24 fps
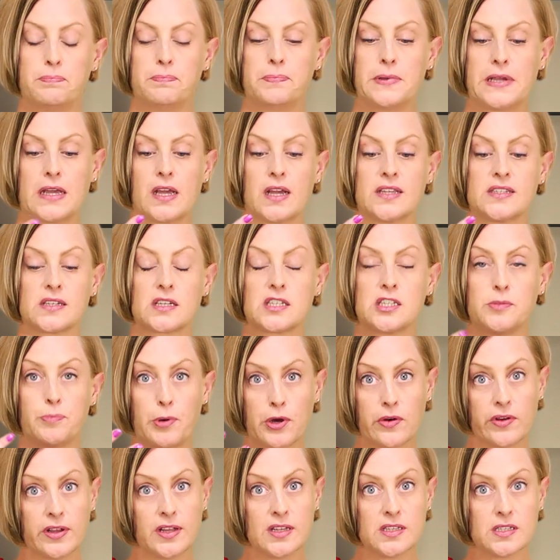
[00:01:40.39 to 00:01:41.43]
because
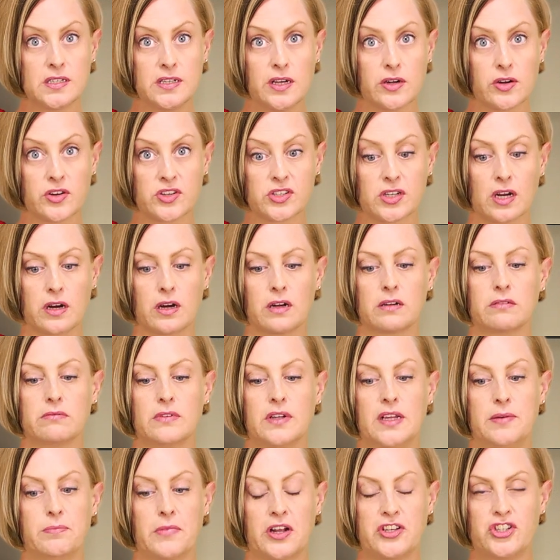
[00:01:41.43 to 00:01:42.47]
experienced knitters aren't
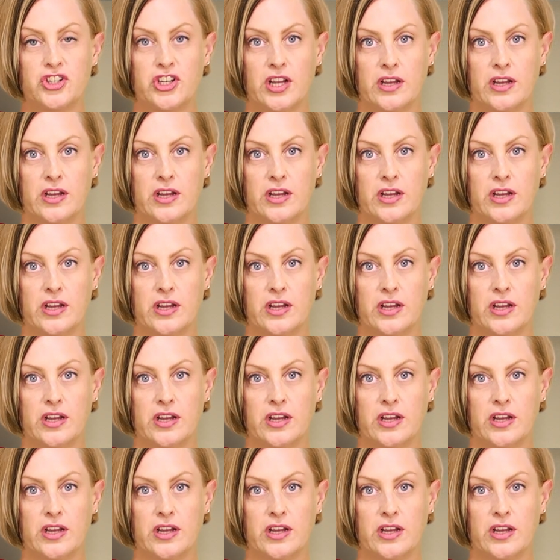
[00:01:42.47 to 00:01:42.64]
in much